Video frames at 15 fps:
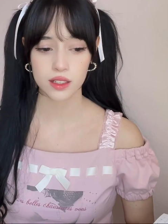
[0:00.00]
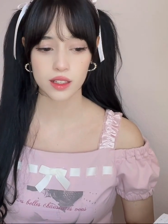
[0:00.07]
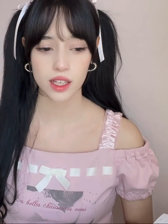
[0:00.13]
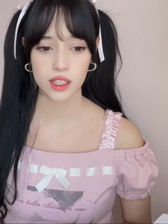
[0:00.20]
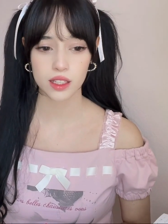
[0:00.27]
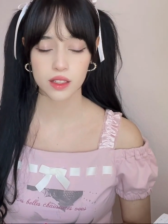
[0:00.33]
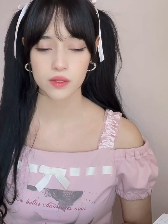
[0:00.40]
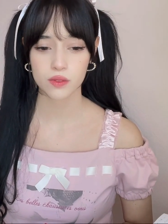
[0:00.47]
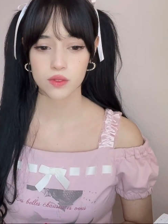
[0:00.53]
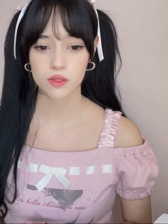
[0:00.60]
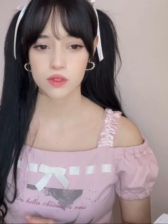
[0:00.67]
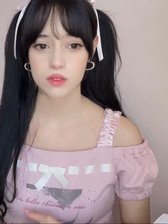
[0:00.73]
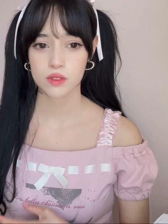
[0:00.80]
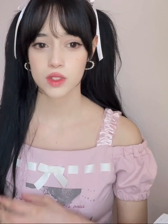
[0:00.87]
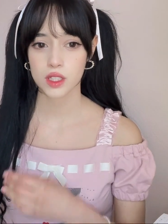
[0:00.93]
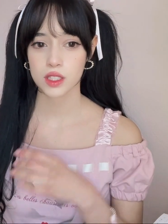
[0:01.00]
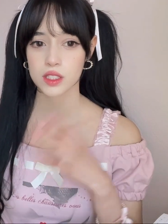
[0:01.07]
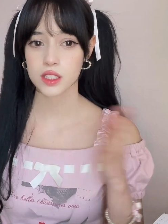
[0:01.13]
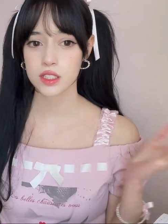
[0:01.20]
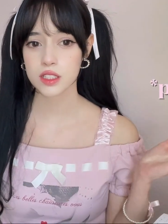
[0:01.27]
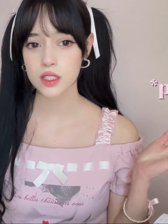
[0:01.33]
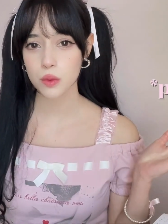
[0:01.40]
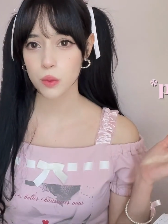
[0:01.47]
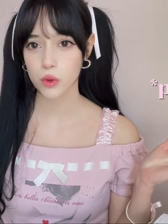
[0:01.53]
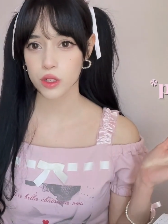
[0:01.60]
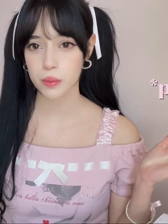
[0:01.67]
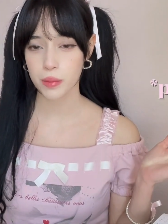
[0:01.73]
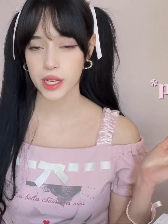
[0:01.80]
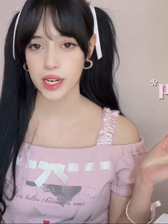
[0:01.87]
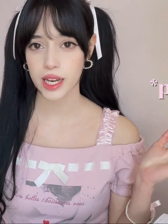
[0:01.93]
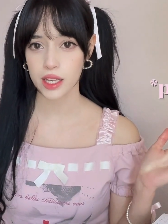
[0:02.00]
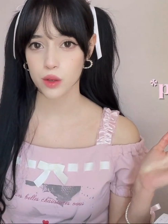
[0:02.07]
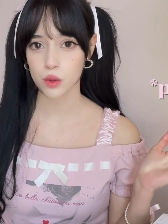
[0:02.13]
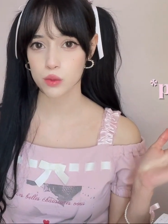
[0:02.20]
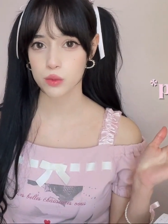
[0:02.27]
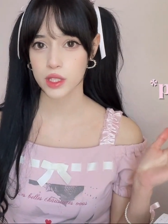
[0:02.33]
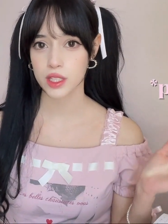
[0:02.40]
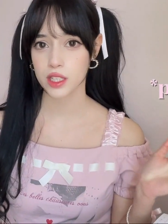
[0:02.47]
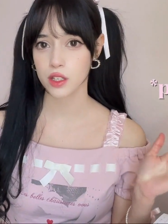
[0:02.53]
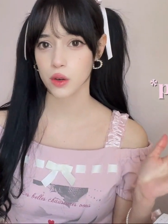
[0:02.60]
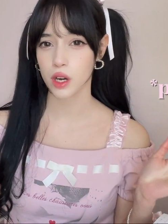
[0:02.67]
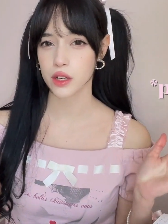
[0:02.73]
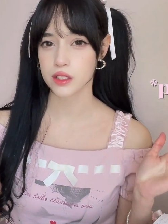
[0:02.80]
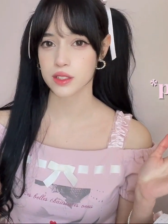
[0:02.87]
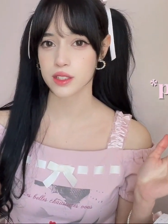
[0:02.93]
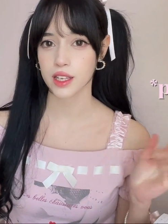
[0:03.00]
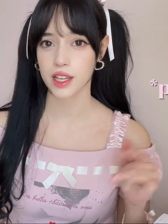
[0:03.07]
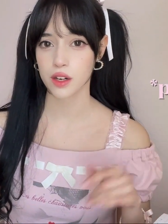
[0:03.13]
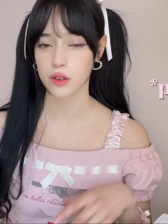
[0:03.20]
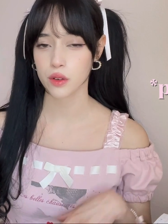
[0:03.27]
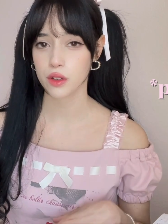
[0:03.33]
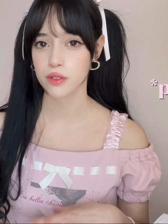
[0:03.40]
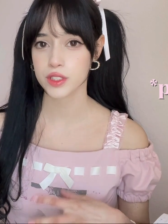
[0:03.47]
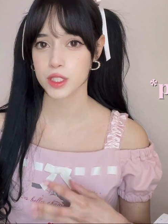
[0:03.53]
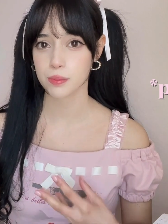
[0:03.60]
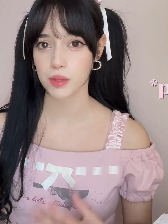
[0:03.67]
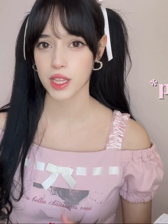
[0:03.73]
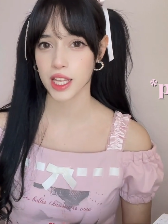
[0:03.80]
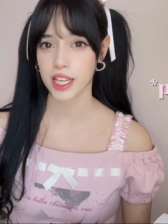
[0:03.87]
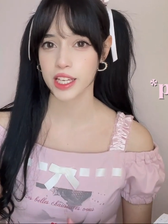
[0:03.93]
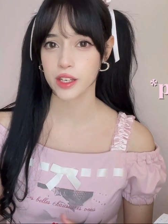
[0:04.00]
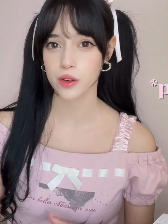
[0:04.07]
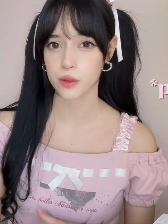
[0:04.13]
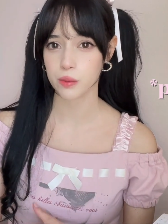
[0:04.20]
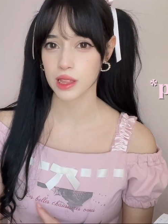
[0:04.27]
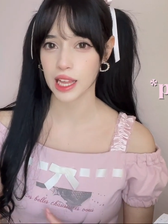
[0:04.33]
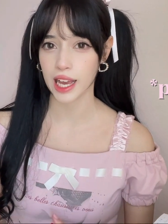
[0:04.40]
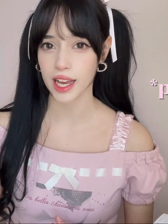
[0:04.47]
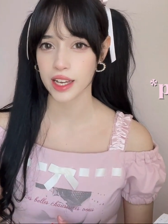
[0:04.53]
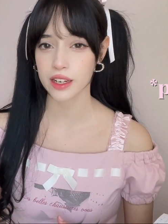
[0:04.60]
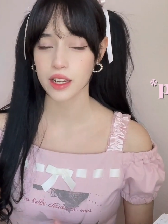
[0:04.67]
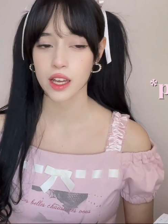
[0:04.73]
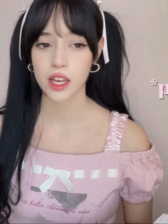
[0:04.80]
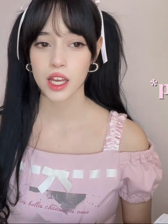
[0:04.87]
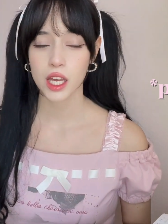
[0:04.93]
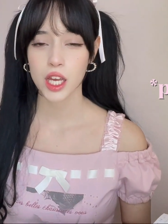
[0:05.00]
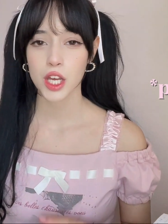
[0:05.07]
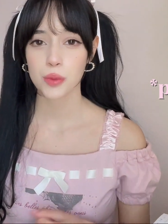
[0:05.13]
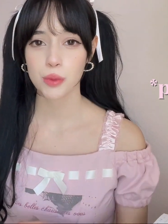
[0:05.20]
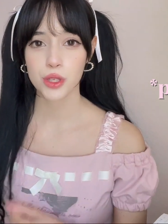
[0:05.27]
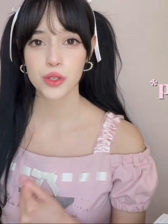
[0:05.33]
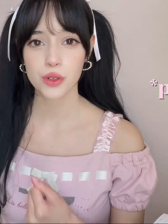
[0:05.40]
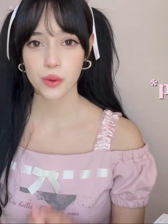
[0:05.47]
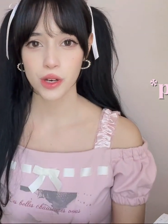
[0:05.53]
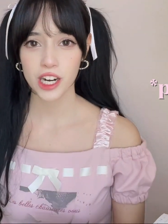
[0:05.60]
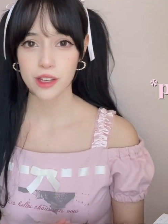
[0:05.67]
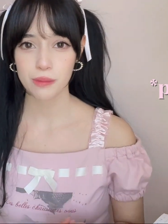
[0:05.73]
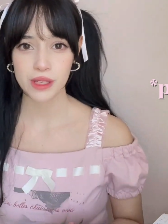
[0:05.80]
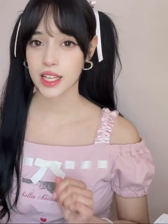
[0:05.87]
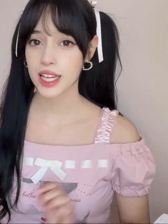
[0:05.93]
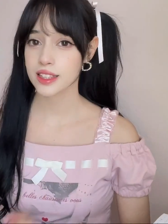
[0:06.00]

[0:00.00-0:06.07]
Like, this is the word, but I don't really know how to say it. I don't know if it's plaid or plaid, but you know what I mean.